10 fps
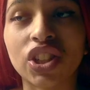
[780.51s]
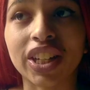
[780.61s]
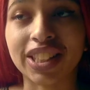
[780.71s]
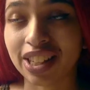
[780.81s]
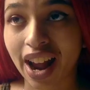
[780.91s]
to
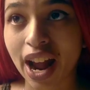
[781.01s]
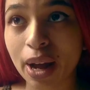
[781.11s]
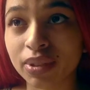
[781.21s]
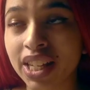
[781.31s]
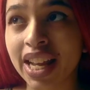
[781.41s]

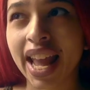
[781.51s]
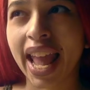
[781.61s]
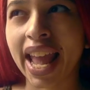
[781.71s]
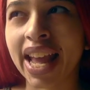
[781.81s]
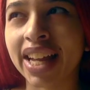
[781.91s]
adapt,
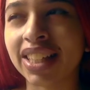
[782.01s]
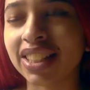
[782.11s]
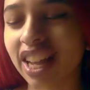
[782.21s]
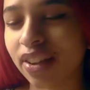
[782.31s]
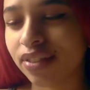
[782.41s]

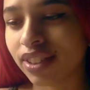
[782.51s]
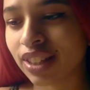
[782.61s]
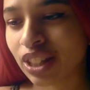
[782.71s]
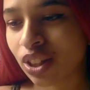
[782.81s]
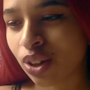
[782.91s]
and I feel
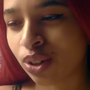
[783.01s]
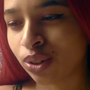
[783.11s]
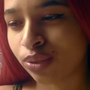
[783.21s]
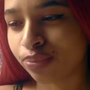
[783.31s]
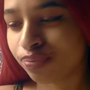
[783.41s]
as
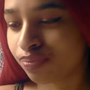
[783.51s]
though